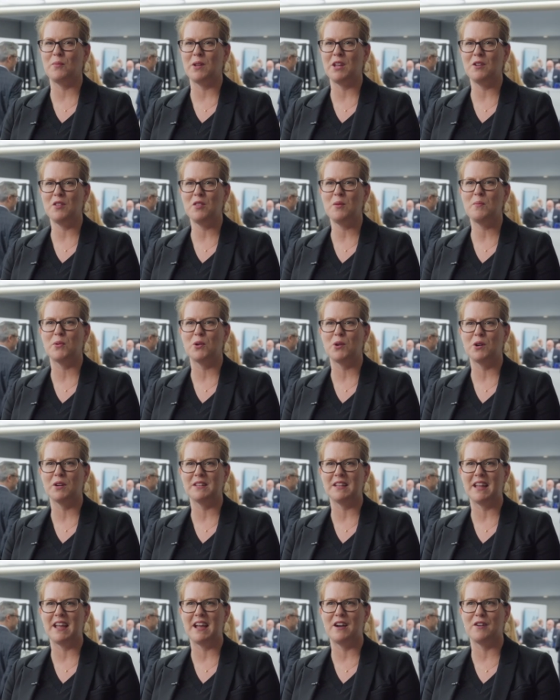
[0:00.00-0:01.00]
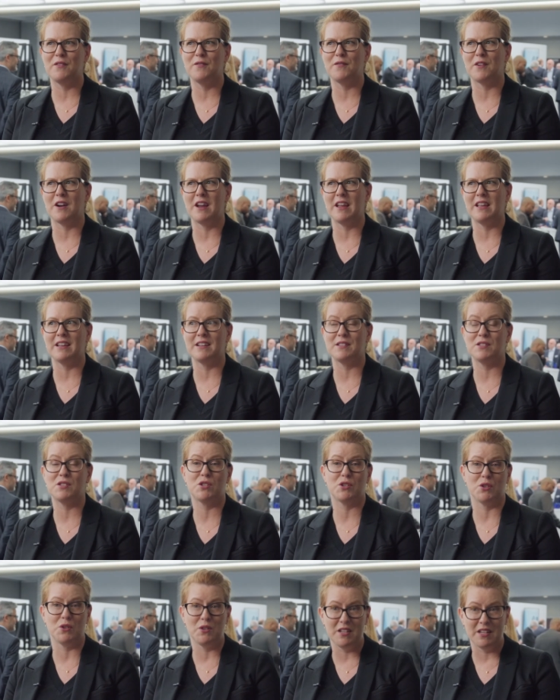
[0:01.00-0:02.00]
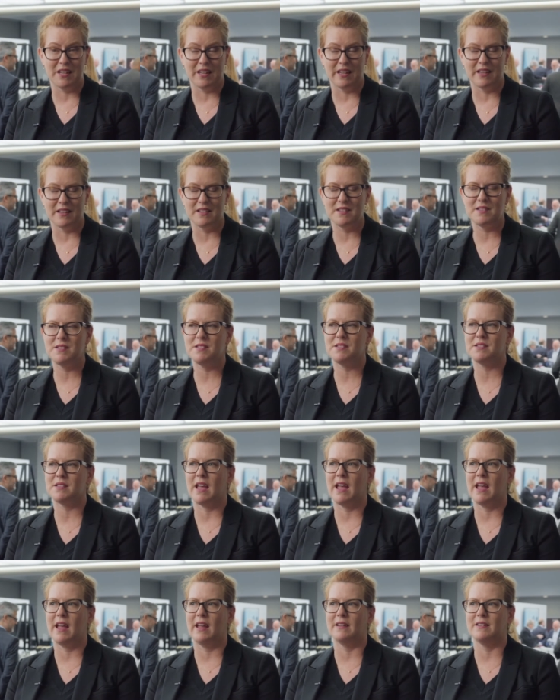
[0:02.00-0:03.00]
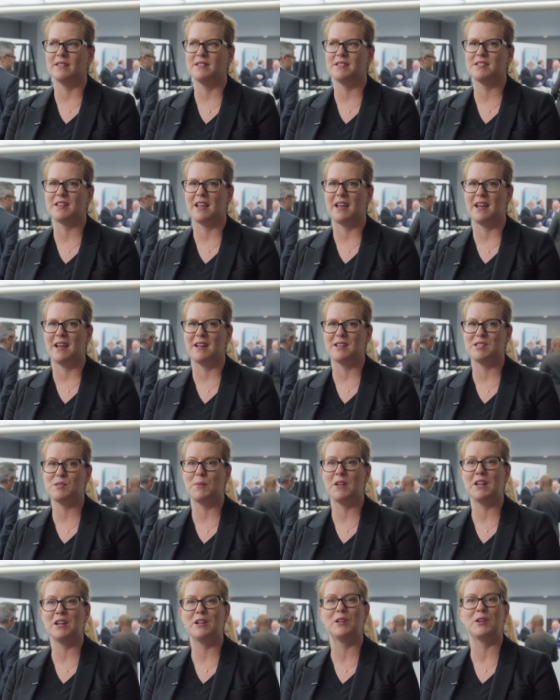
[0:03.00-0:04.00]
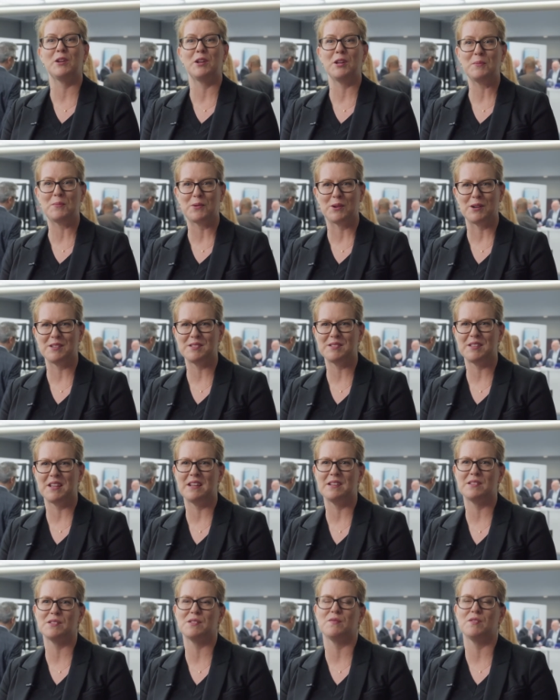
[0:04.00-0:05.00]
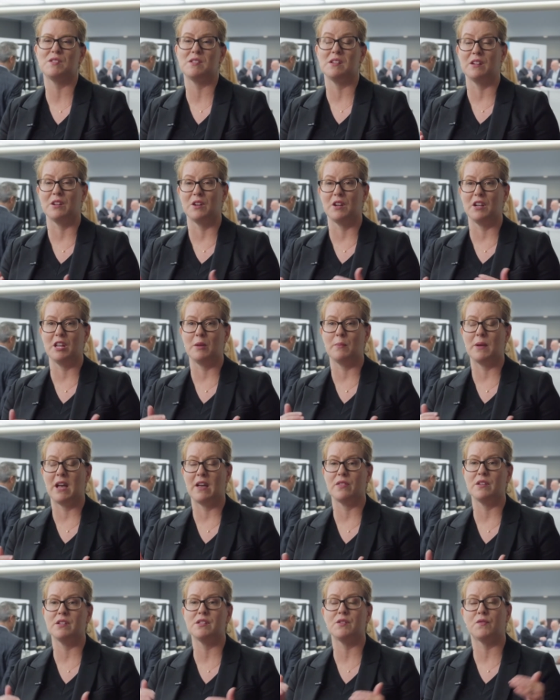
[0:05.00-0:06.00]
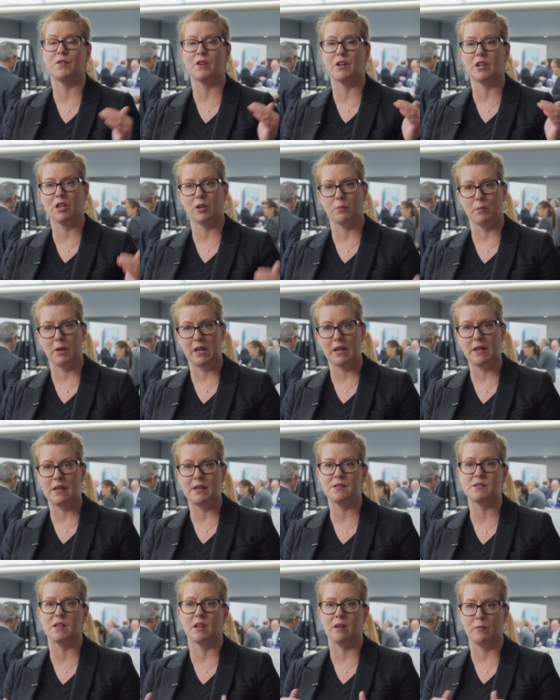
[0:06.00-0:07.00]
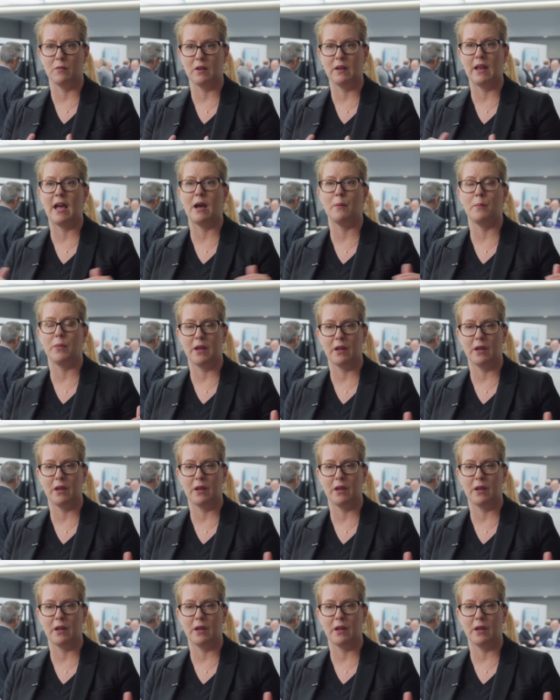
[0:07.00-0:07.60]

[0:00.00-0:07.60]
I've been on the board now for I guess two years and uh, it's been a learning process, obviously learning about the different committees and now